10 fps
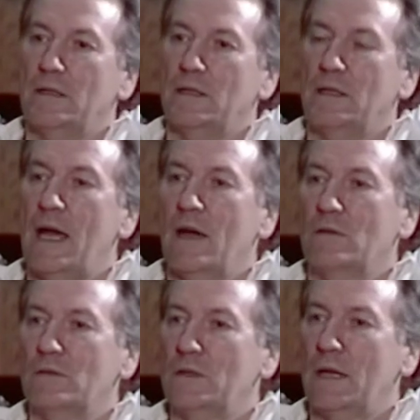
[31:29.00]

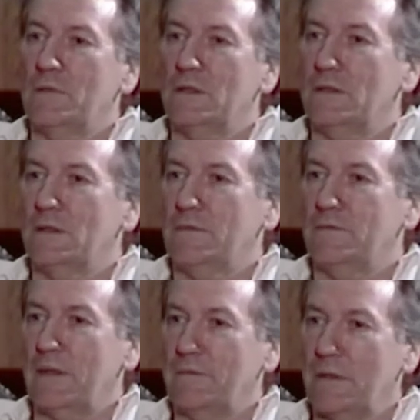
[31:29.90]
Now,
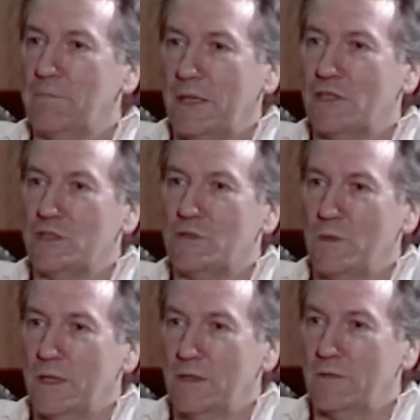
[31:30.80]
I've done pictures
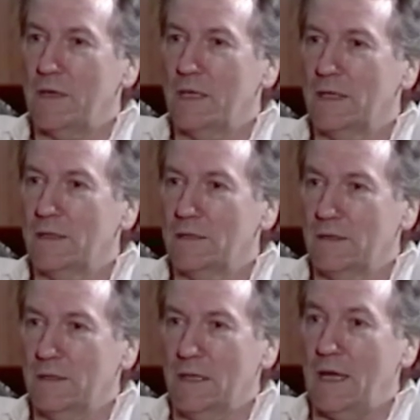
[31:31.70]
where you're running
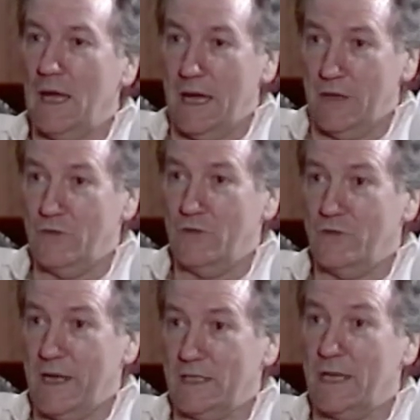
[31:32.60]
100
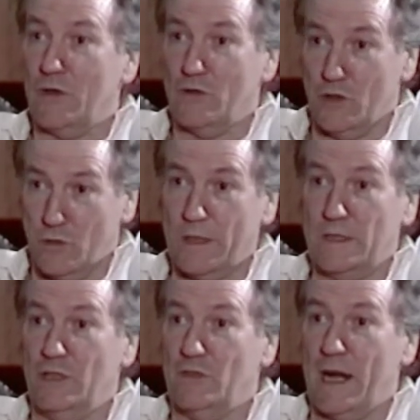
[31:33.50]
tracks,
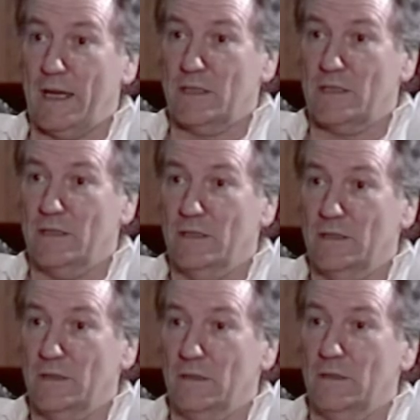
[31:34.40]
120 tracks
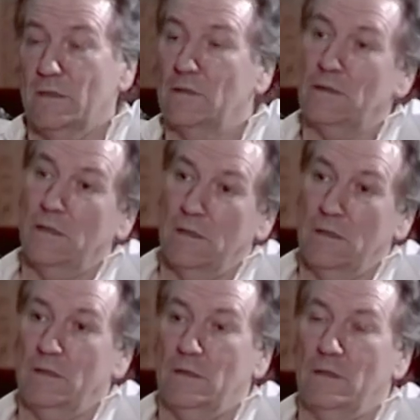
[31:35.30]

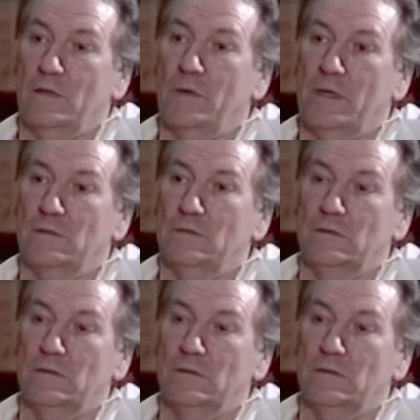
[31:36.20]
on a reel.